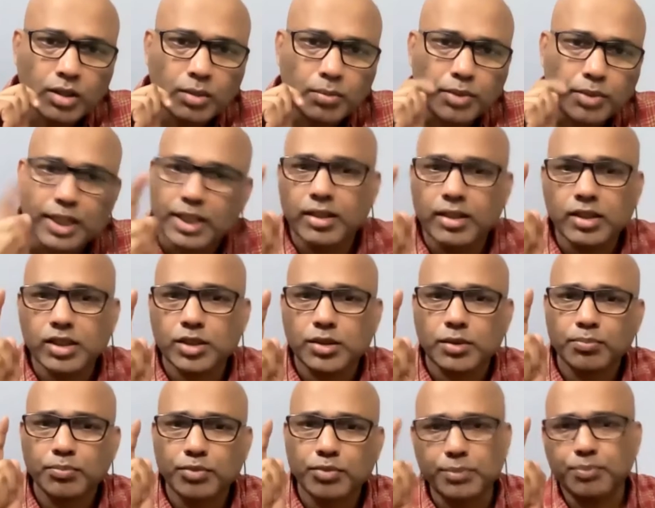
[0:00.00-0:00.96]
British
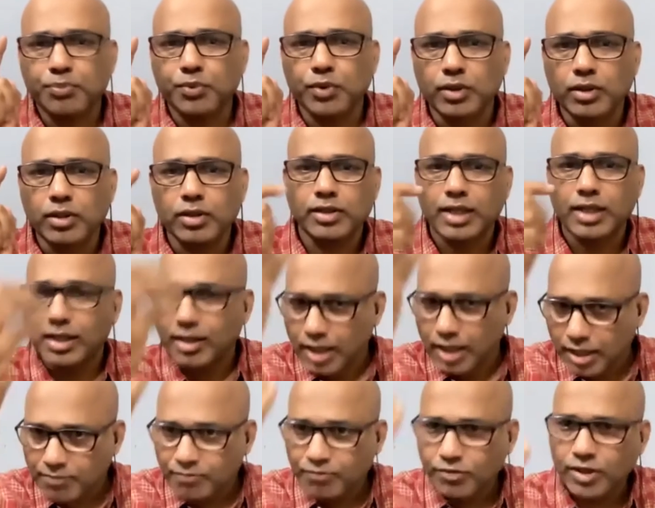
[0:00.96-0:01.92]
people, they
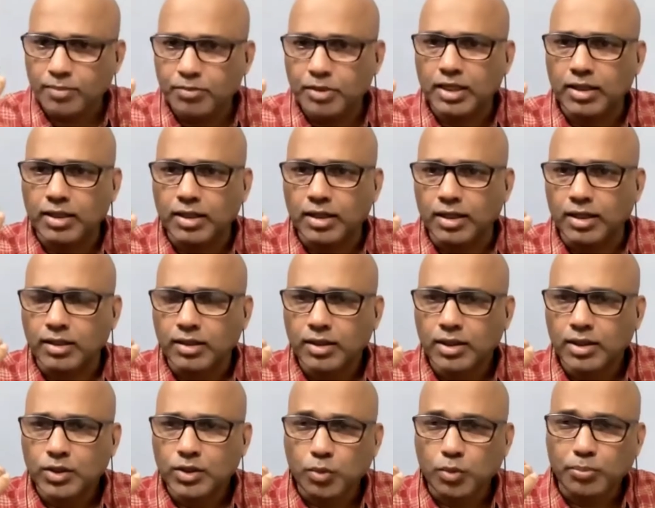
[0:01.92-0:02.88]
came from England.
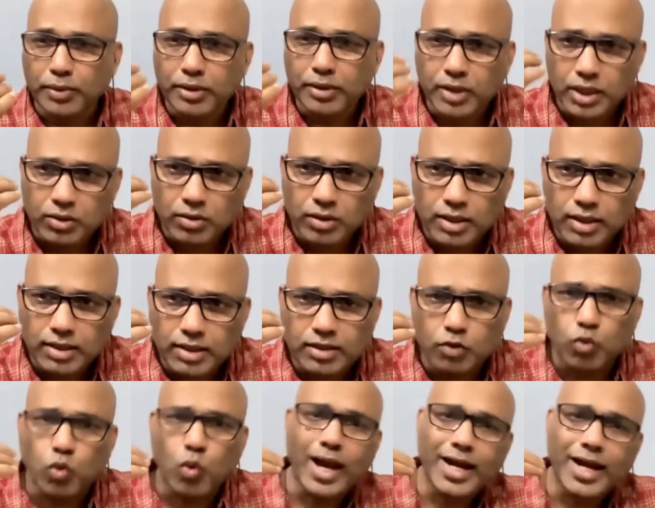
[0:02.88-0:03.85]
So particularly
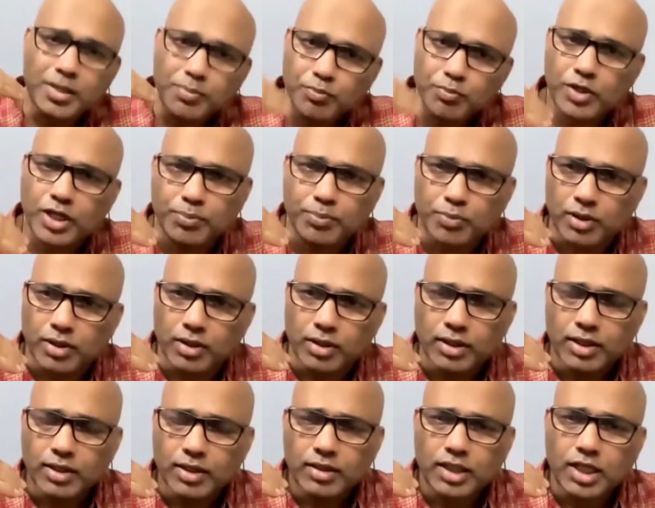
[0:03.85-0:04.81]
the white people,
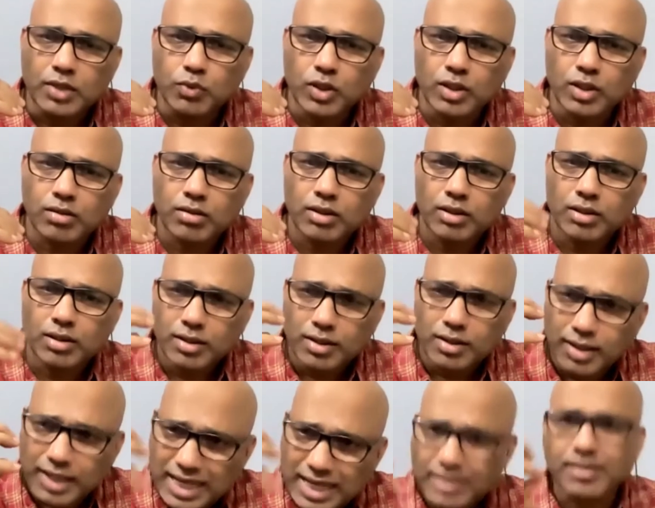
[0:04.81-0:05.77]
they were
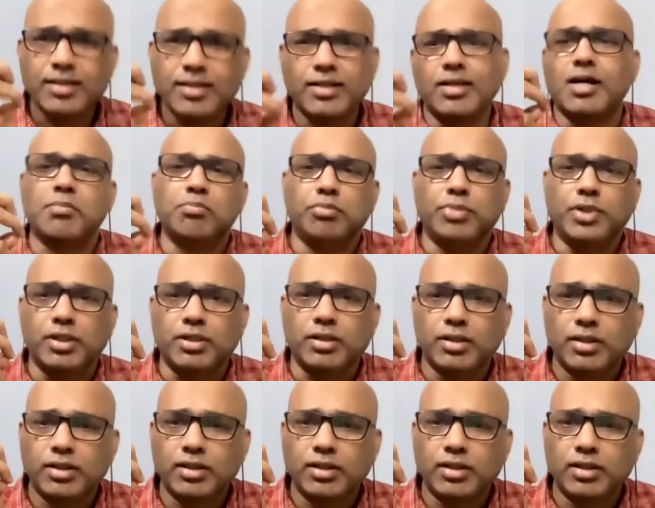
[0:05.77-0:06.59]
less in number.